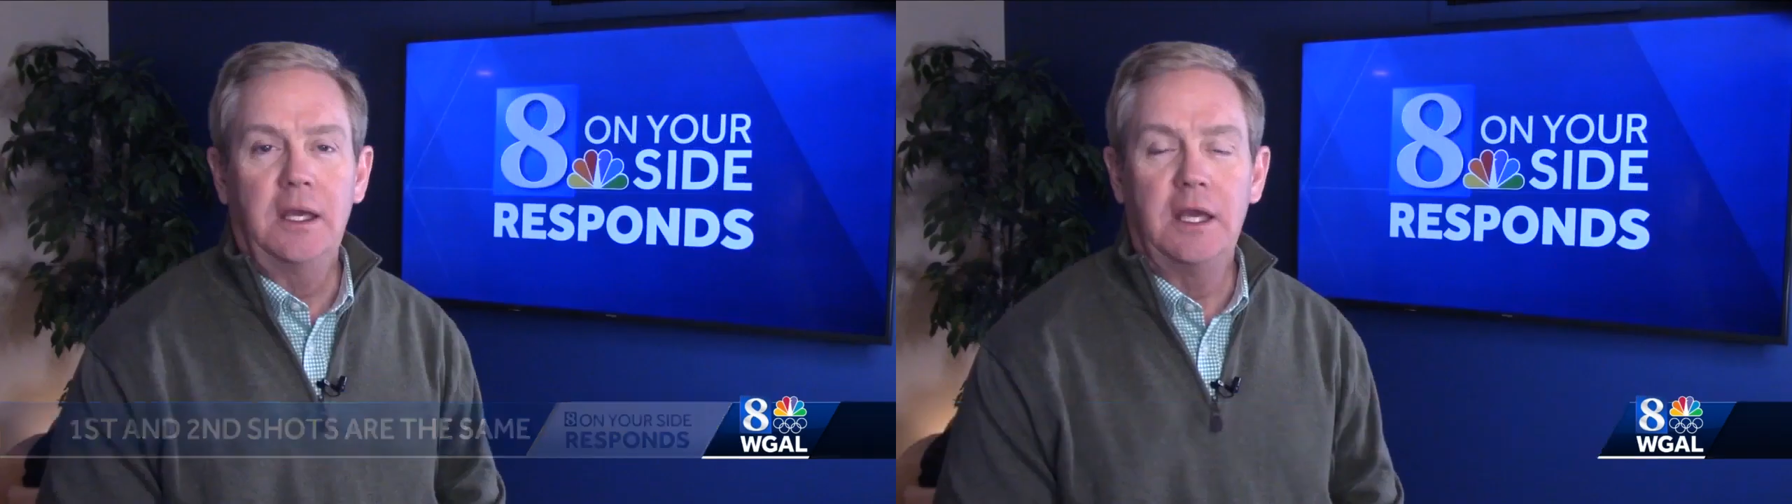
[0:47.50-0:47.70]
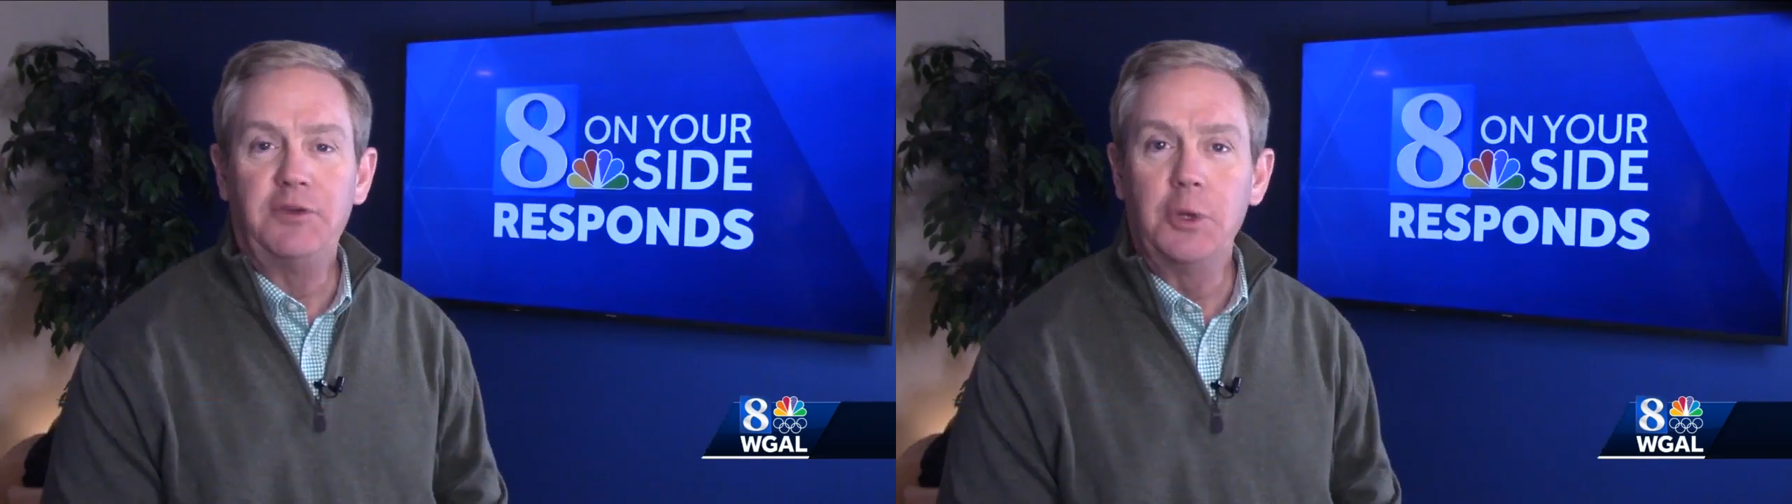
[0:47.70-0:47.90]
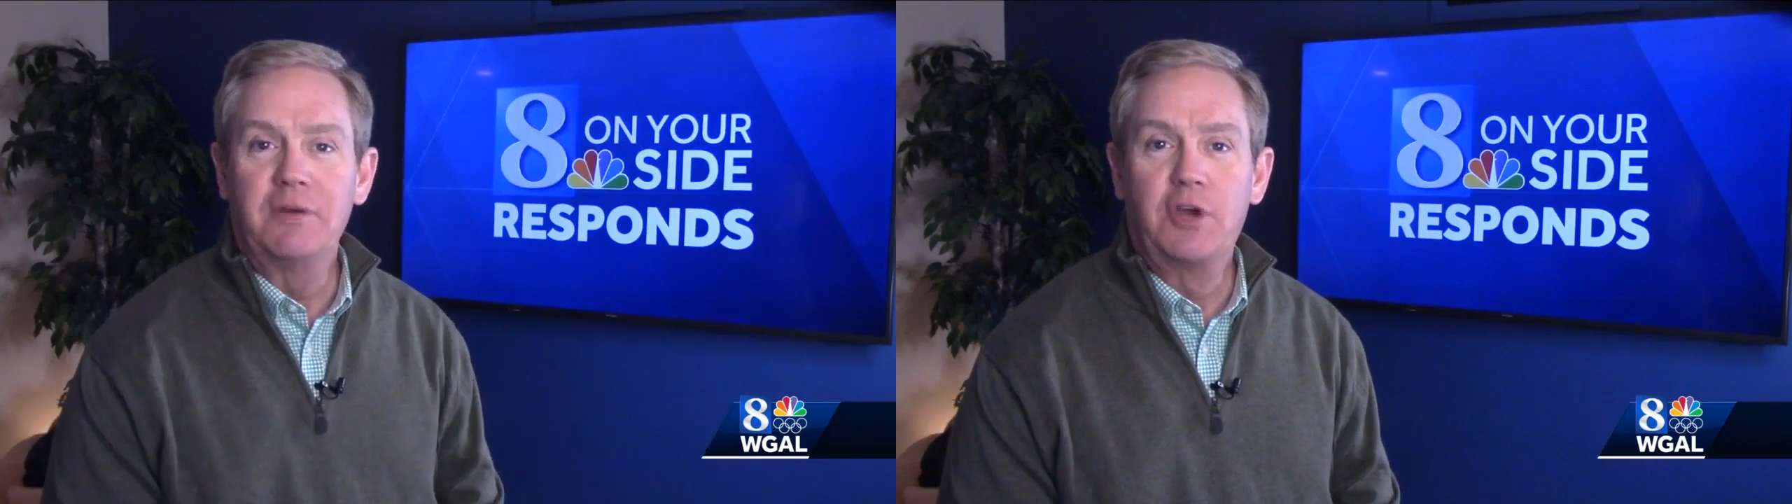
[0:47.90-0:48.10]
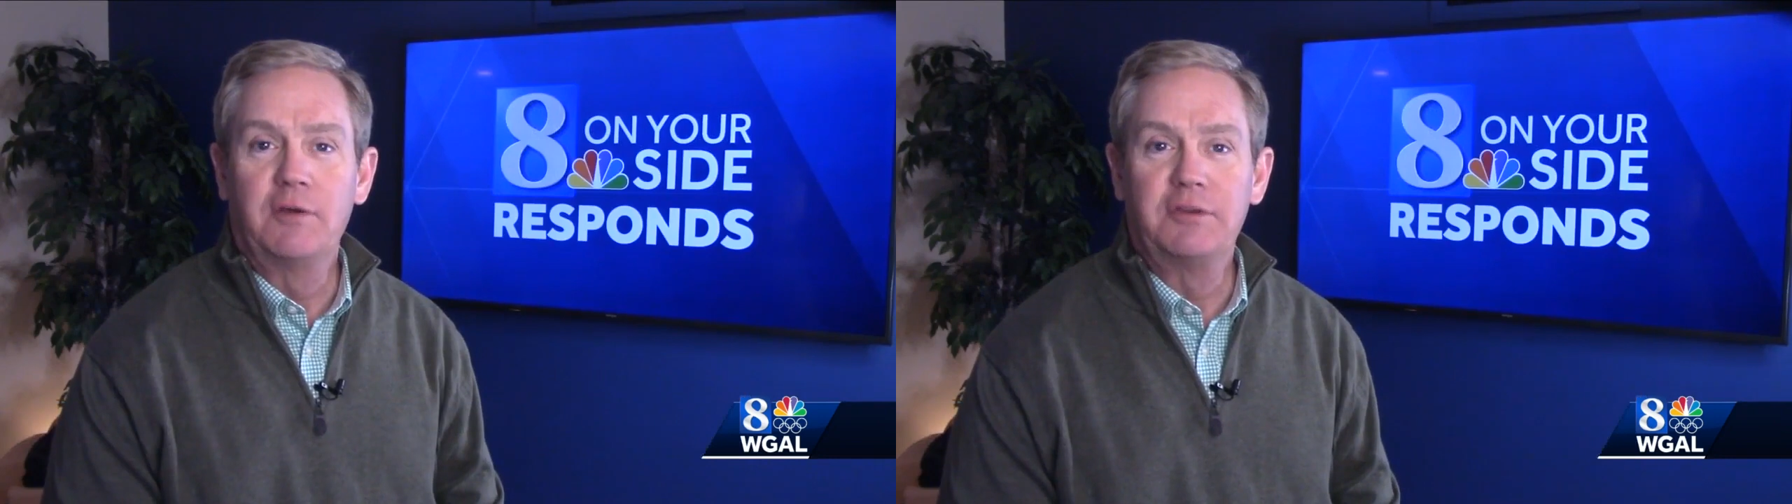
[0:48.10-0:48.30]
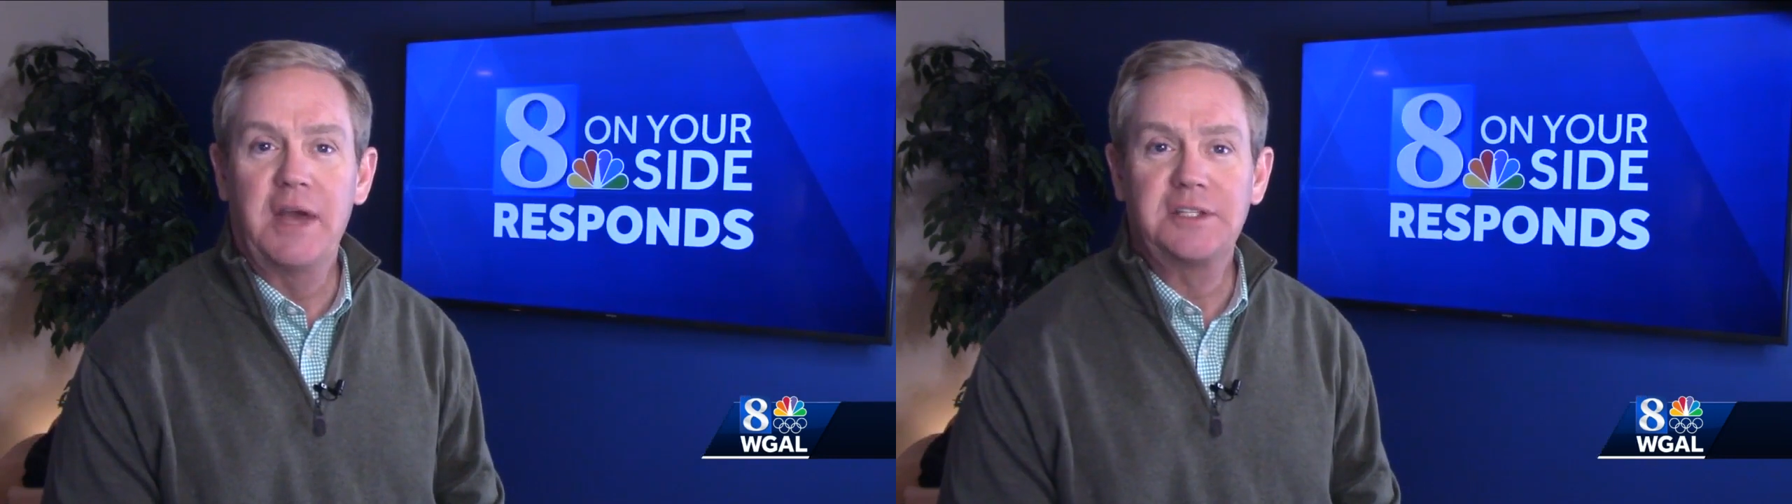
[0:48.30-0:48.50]
If you have
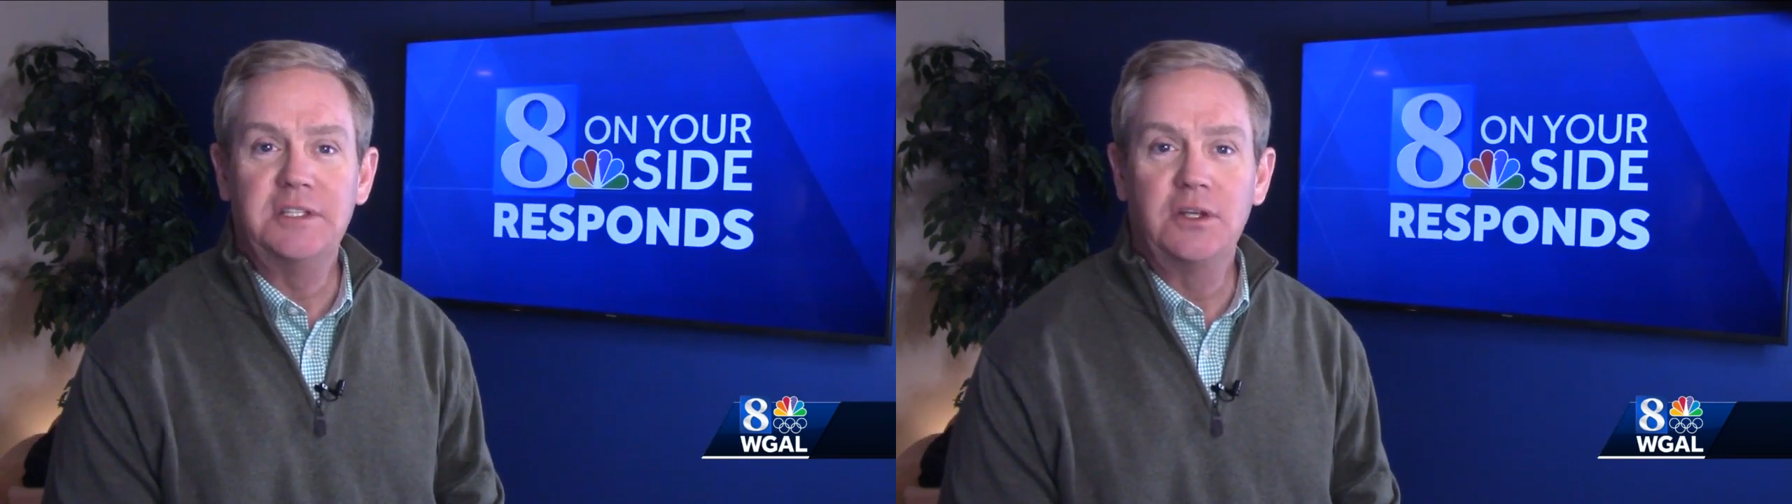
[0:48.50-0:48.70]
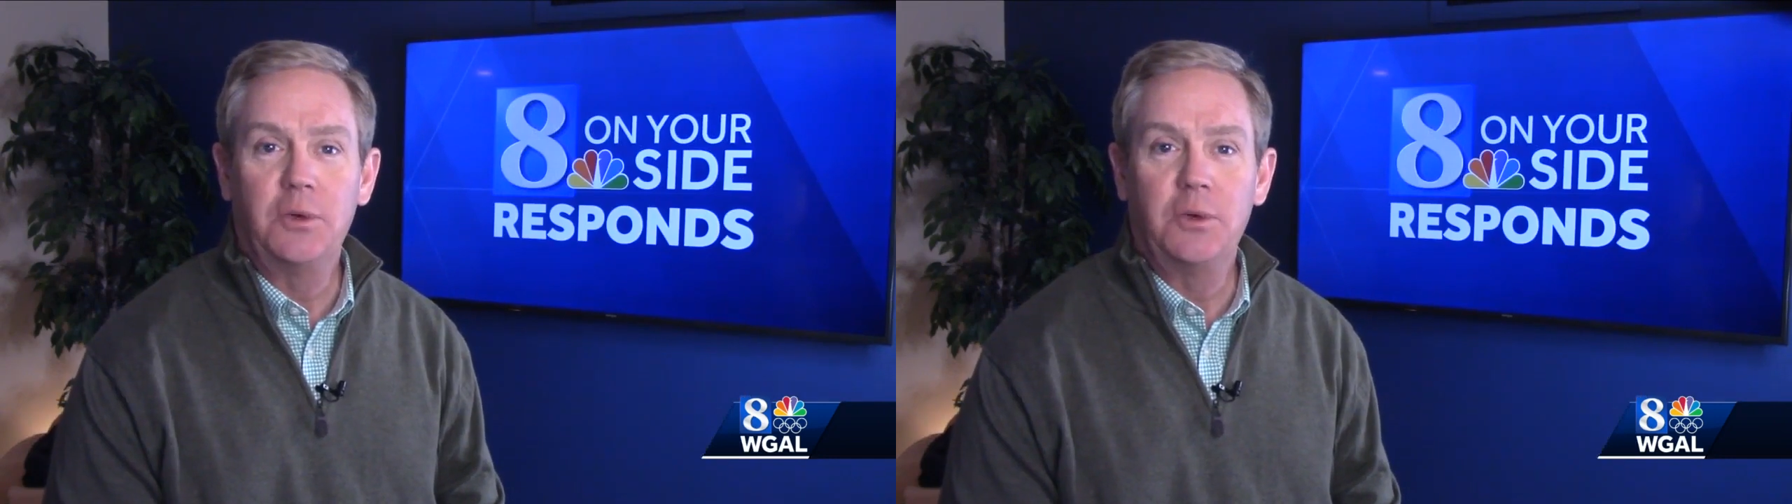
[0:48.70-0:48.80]
COVID vaccine